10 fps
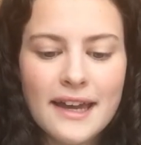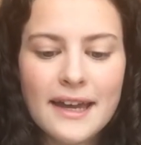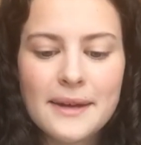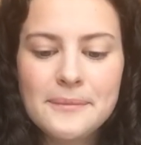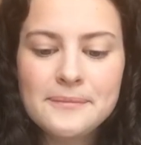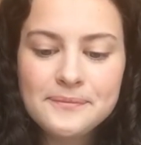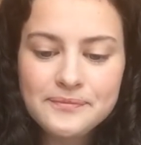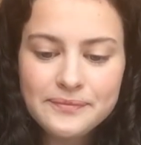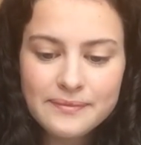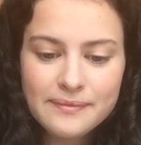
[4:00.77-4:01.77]
Um,
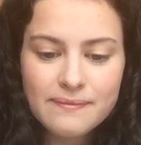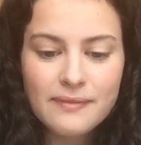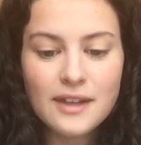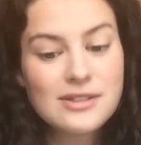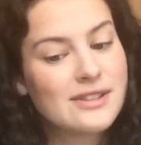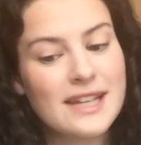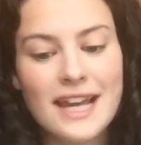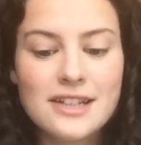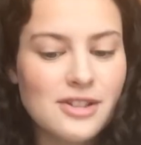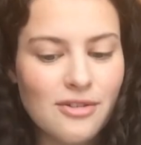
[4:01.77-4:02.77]
so,
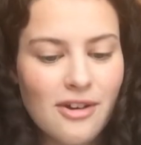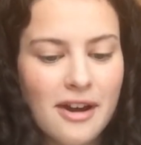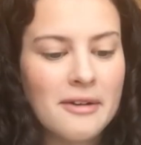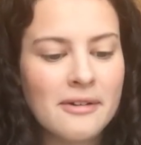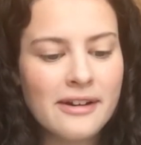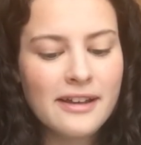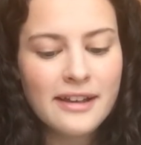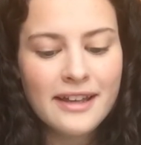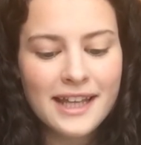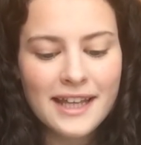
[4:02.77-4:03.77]
yeah, to grow.
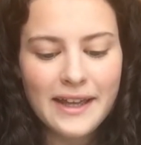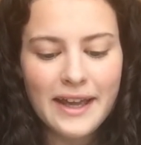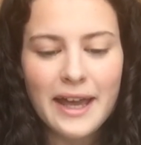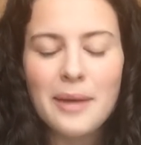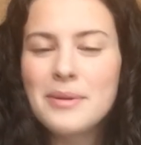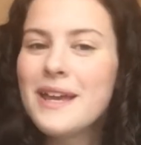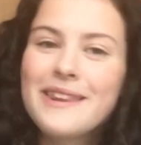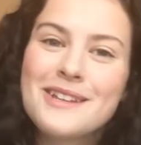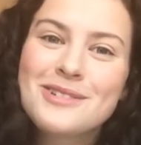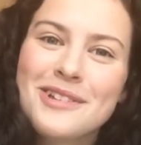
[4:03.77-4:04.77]
Uh, but,
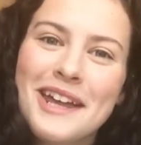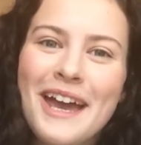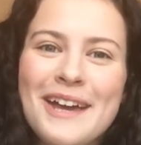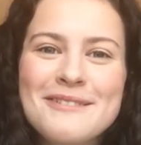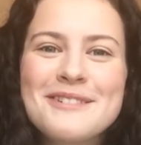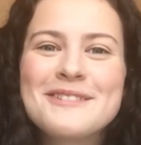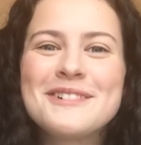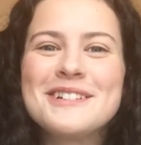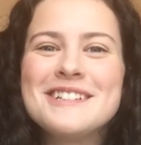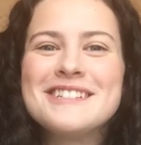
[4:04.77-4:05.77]
yeah, that's all I have
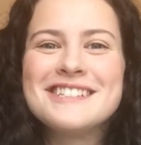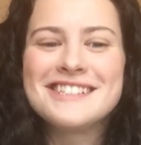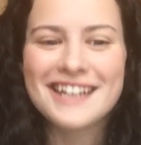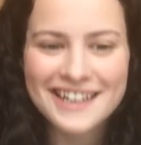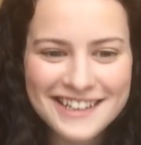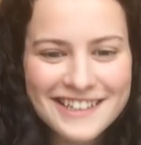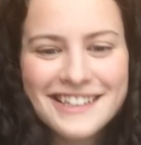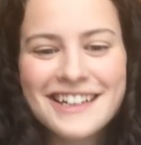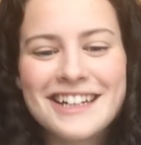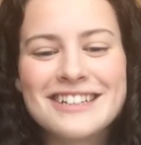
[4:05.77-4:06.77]
for you
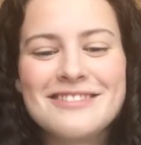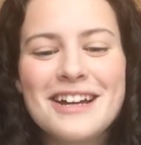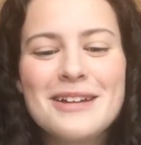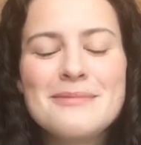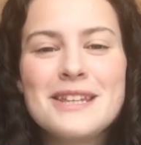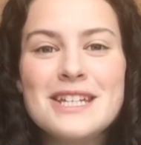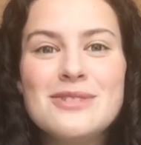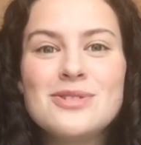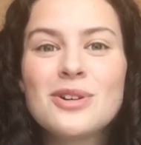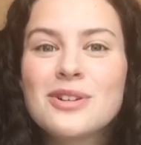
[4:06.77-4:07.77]
today. Um, I hope that
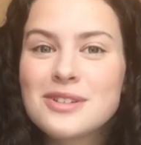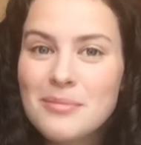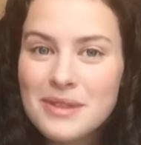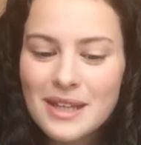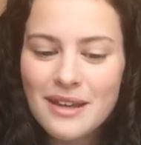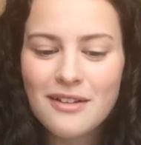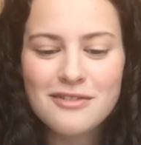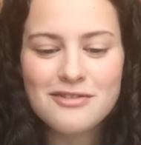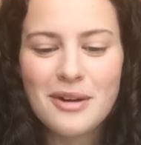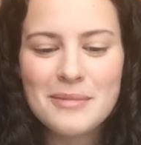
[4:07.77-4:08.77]
you took something
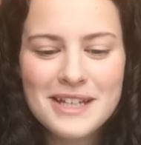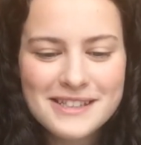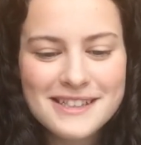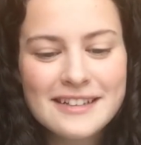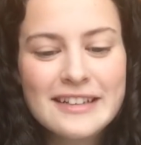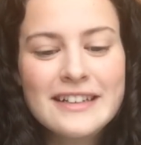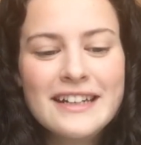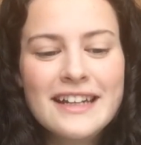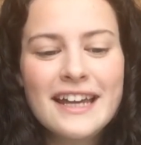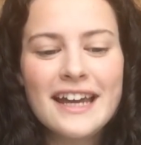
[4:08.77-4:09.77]
from it
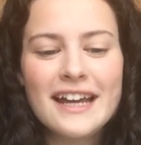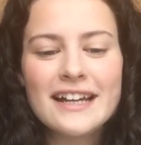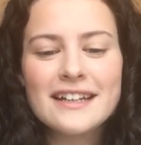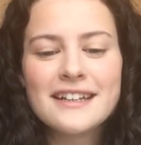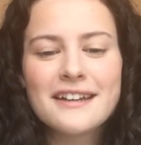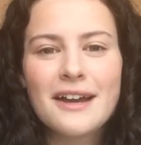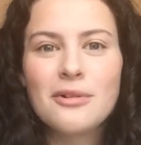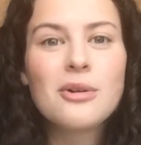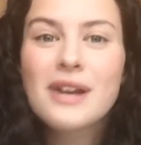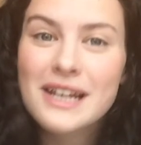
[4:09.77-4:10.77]
and I
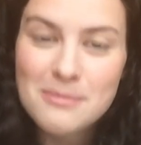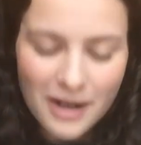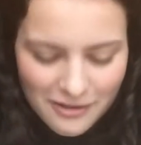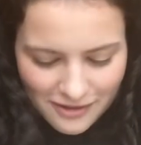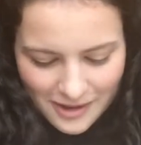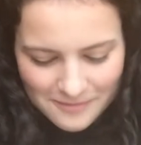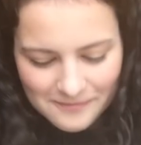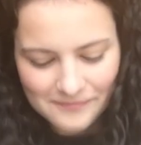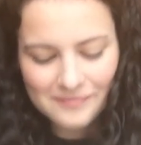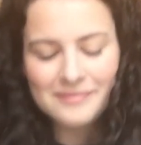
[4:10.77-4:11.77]
will quickly pray for
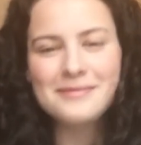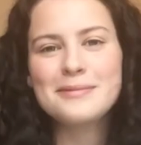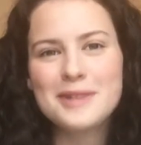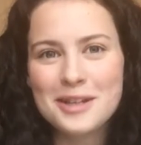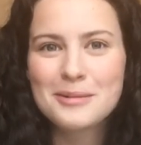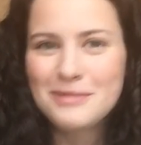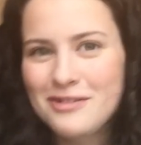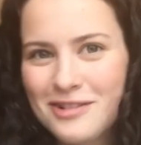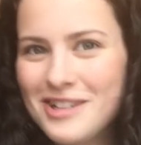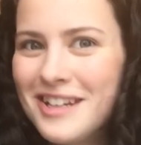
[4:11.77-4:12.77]
you
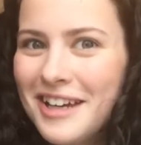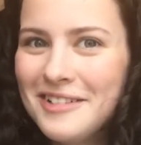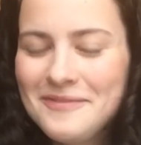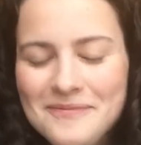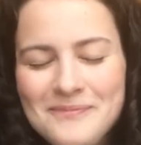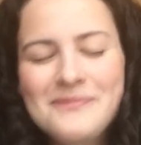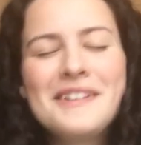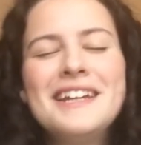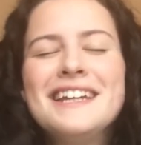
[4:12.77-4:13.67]
before you go.